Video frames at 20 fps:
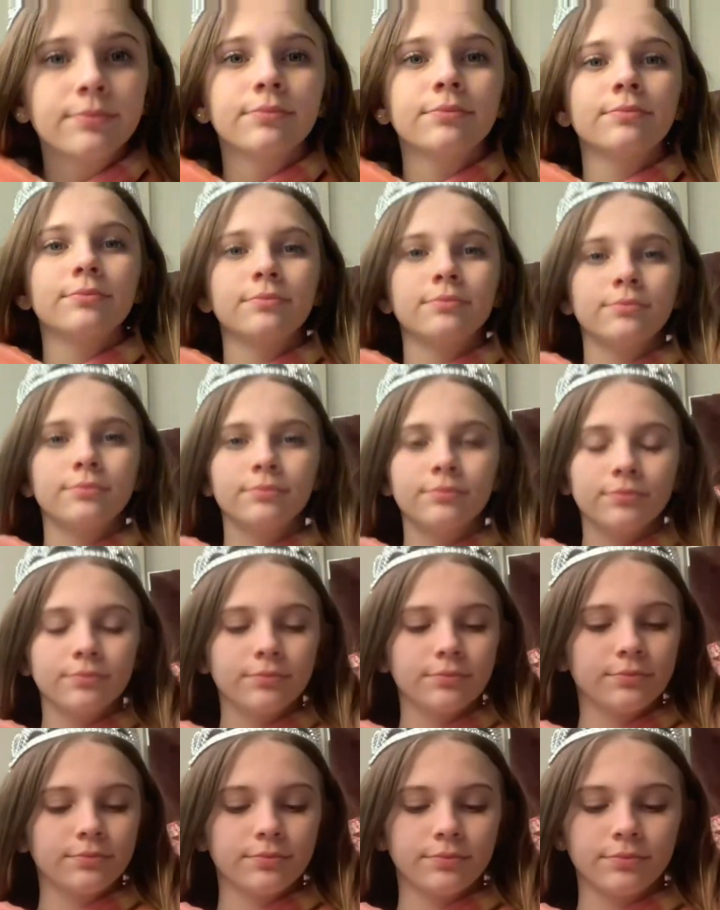
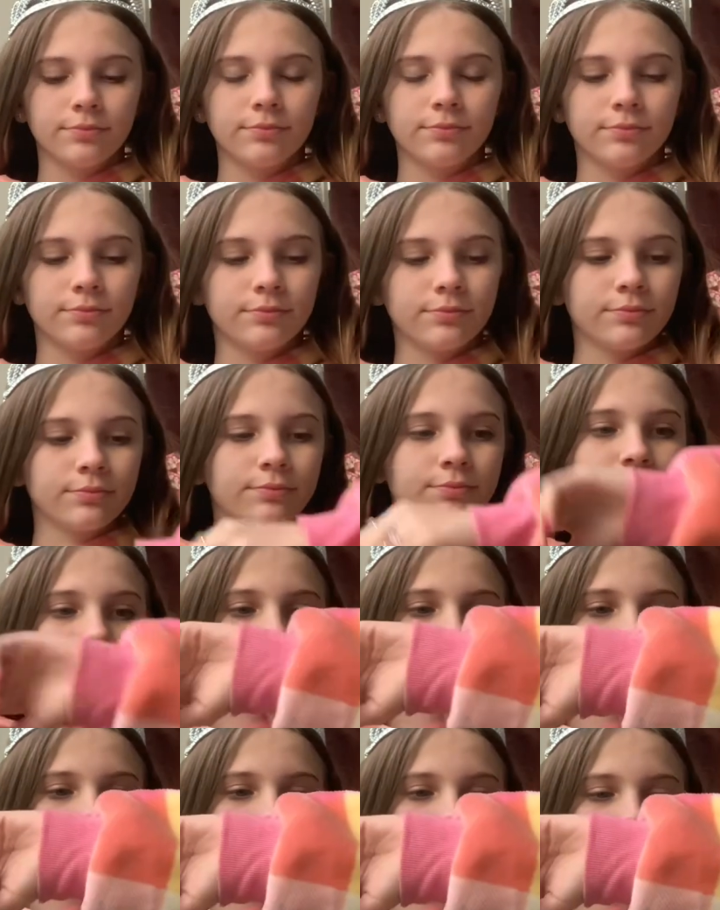
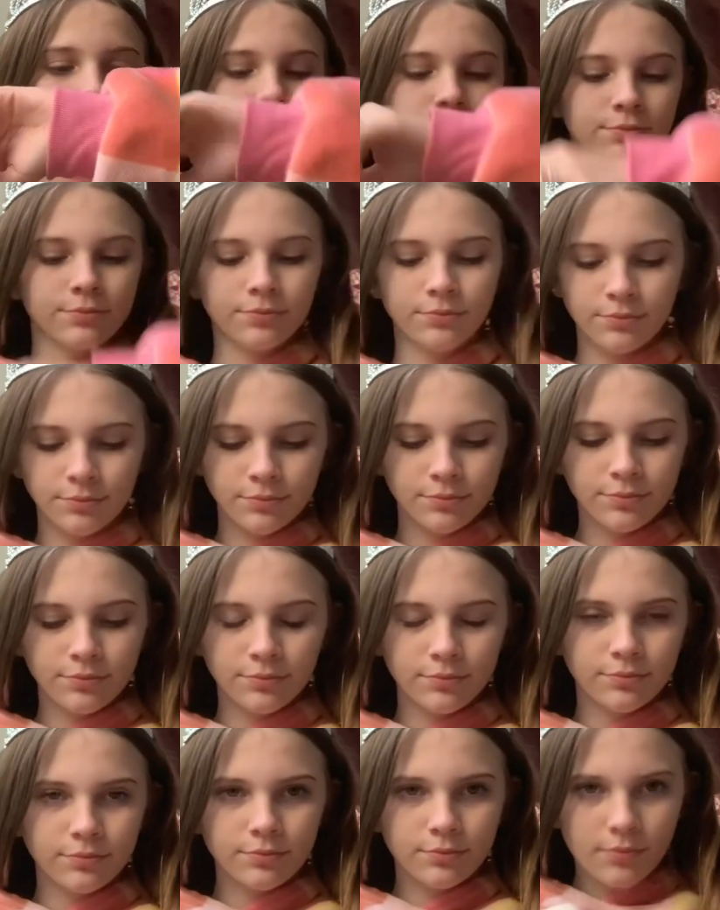
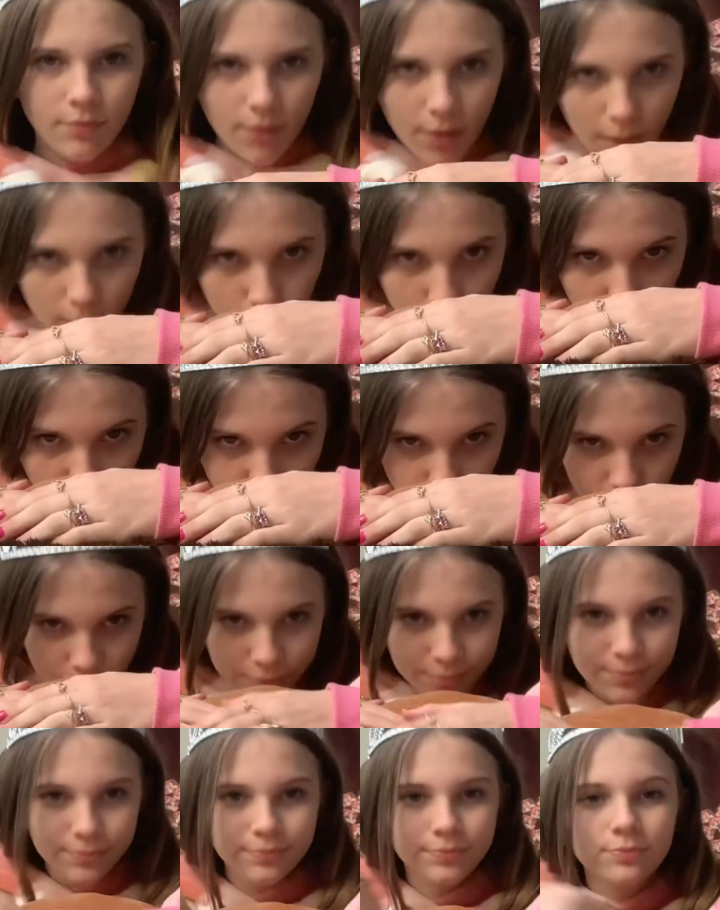
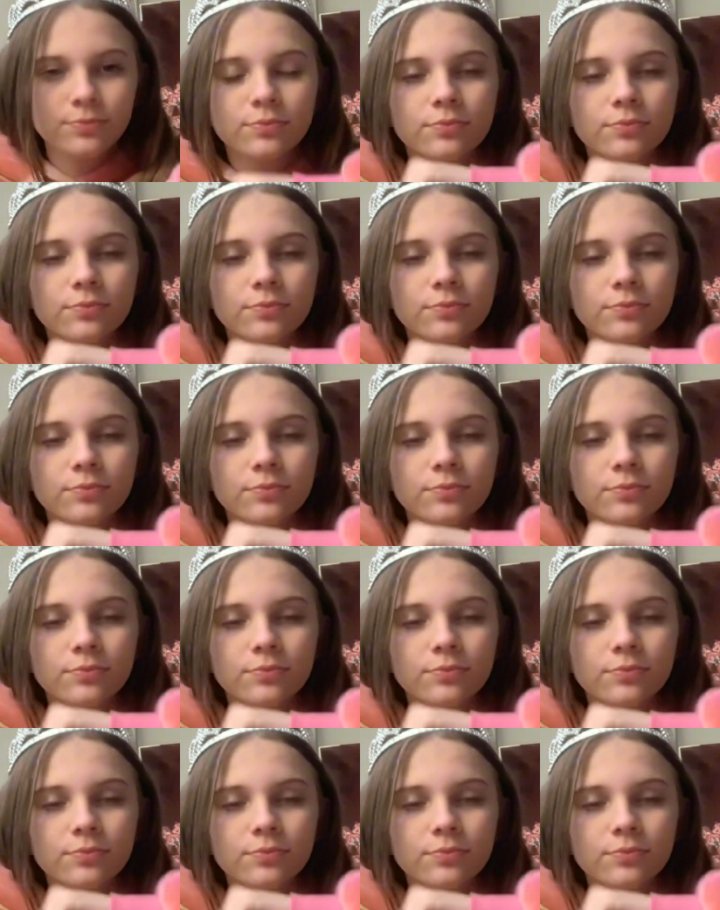Nothing is said.